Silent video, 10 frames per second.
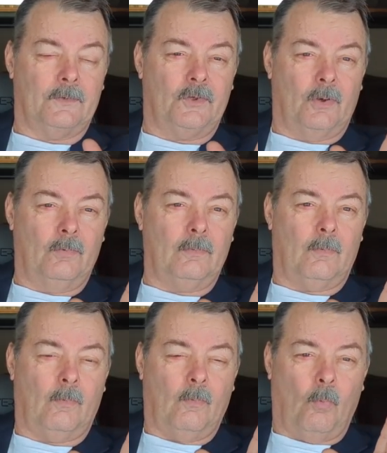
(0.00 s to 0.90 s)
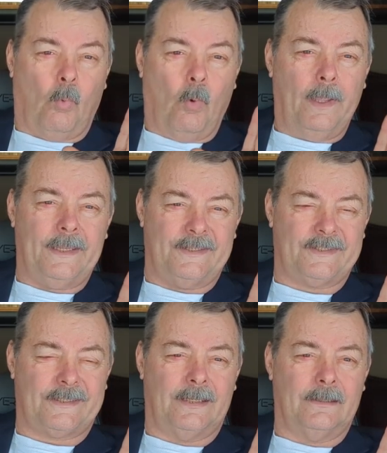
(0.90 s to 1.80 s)
Don't
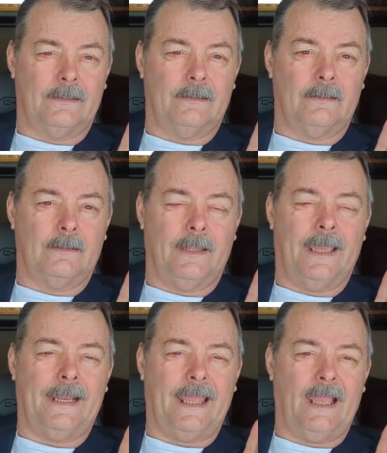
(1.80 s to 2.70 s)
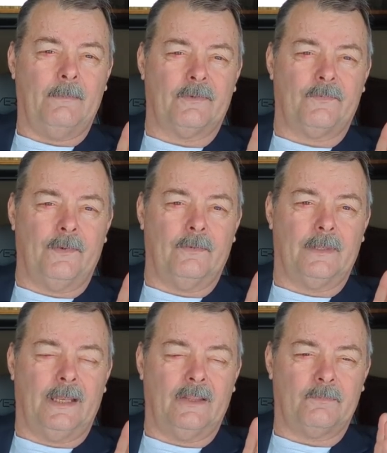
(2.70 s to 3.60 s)
waste that atmosphere
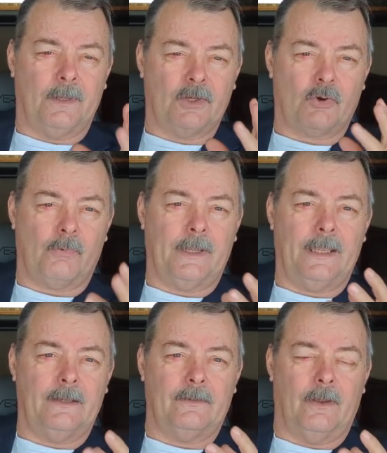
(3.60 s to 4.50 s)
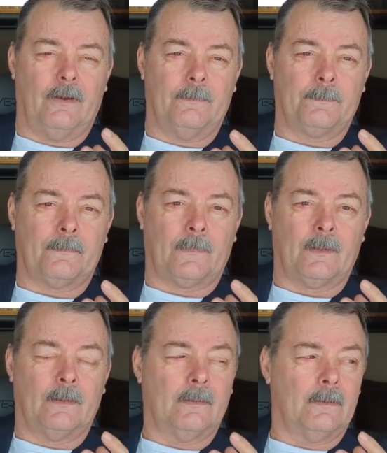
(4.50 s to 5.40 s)
that has been created there.
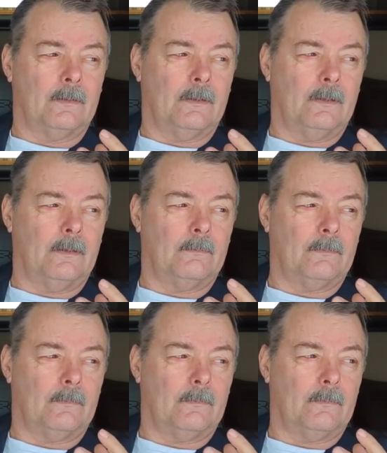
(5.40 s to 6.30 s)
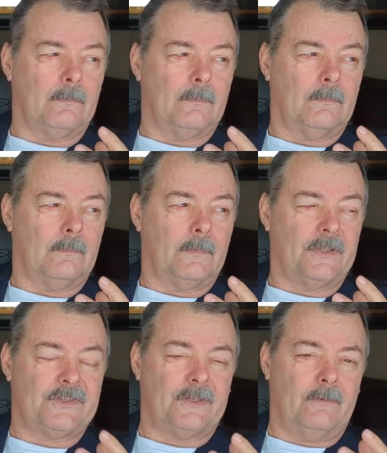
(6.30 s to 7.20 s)
Um,
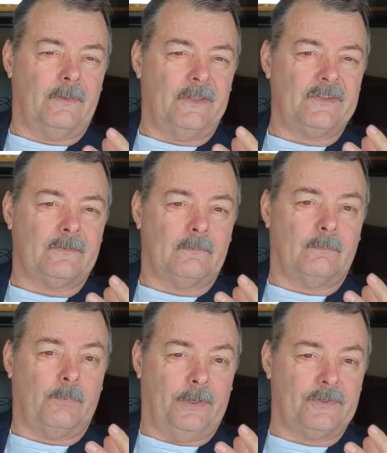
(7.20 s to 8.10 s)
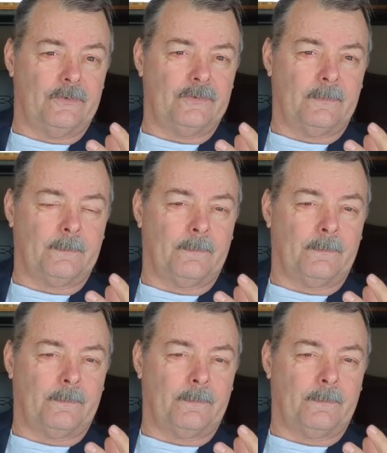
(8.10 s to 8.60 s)
consider this, preachers.